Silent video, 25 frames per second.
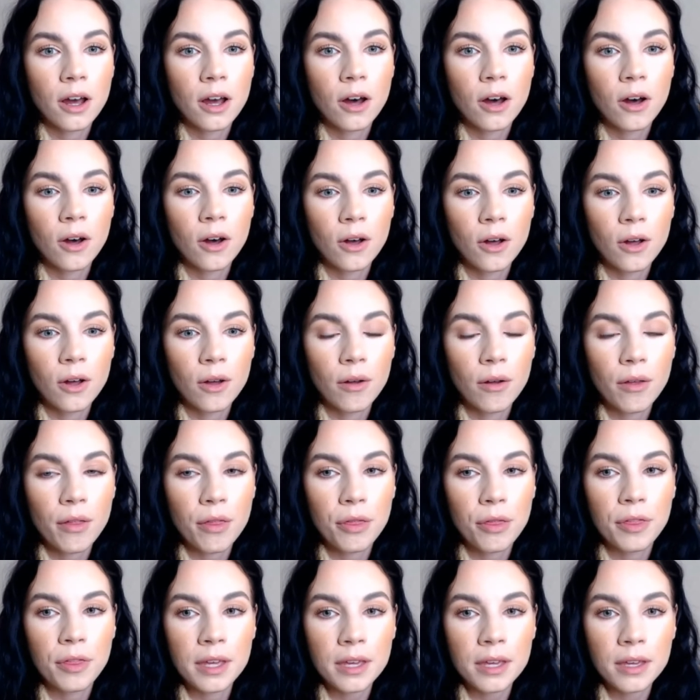all
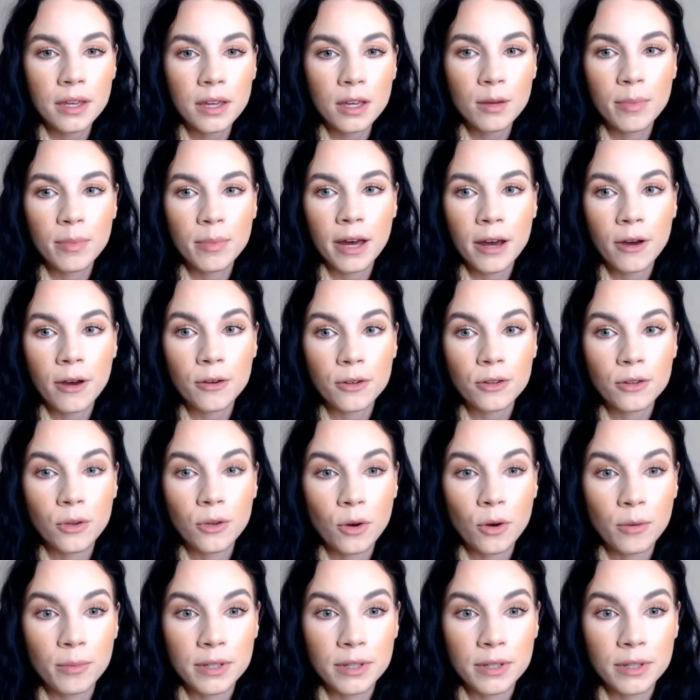thinking about your